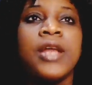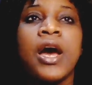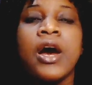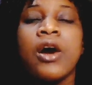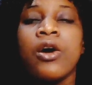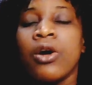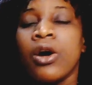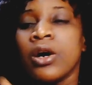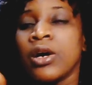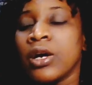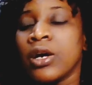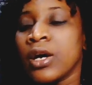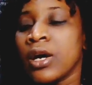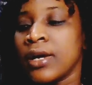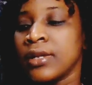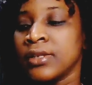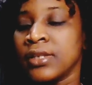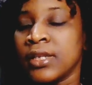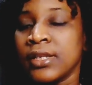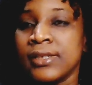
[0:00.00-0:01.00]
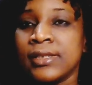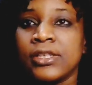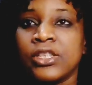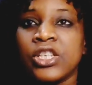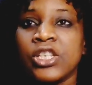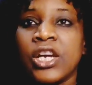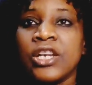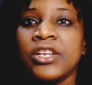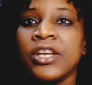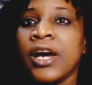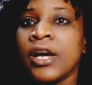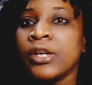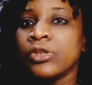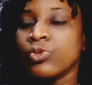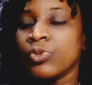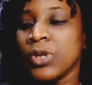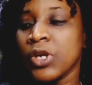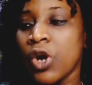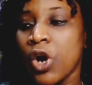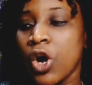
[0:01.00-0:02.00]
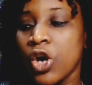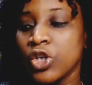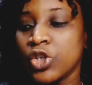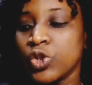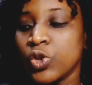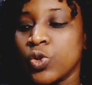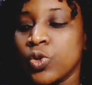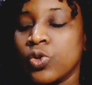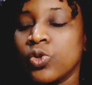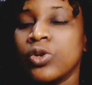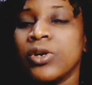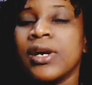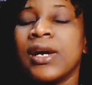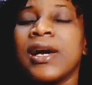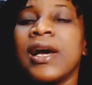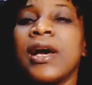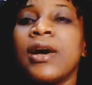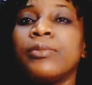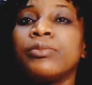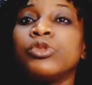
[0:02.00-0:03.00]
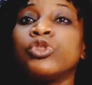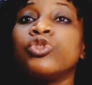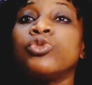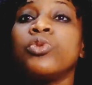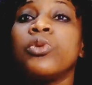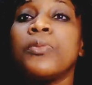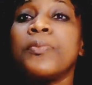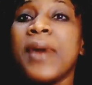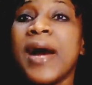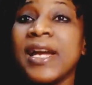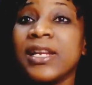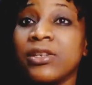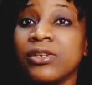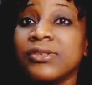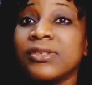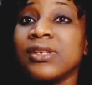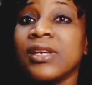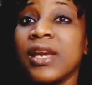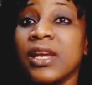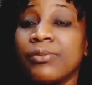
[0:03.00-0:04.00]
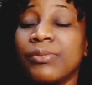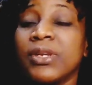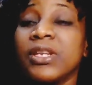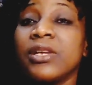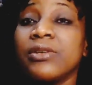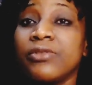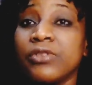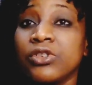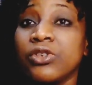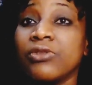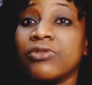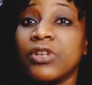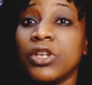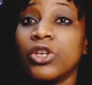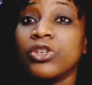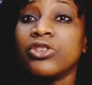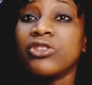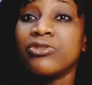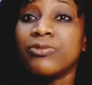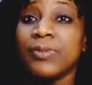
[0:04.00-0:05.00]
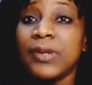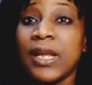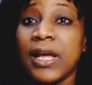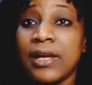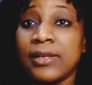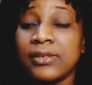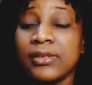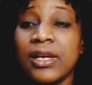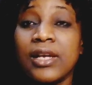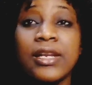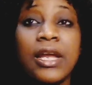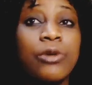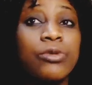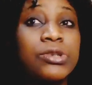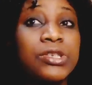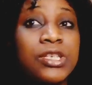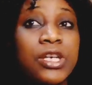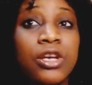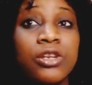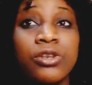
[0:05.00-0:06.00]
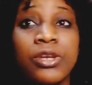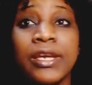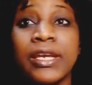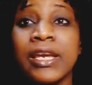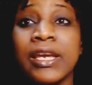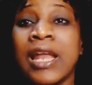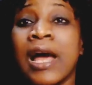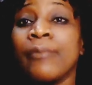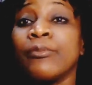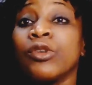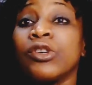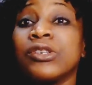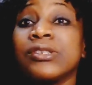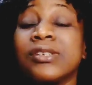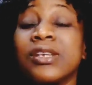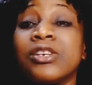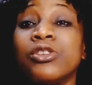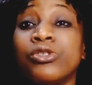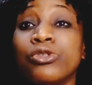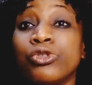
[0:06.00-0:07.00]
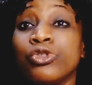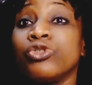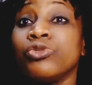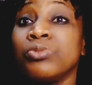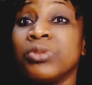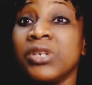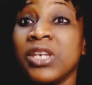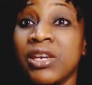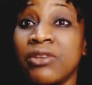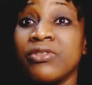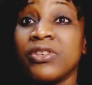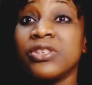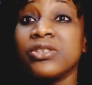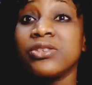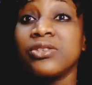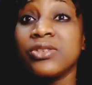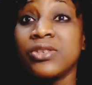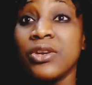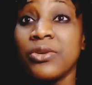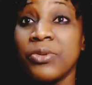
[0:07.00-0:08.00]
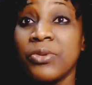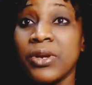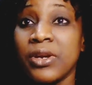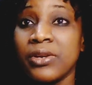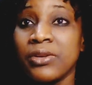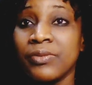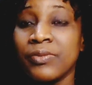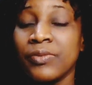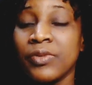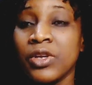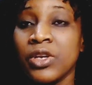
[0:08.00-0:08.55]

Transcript: Now, this channel, as we all know, helps to remind us the health benefits of a lot of plants. And I will tell you again, I'm not saying you should be a vegetarian.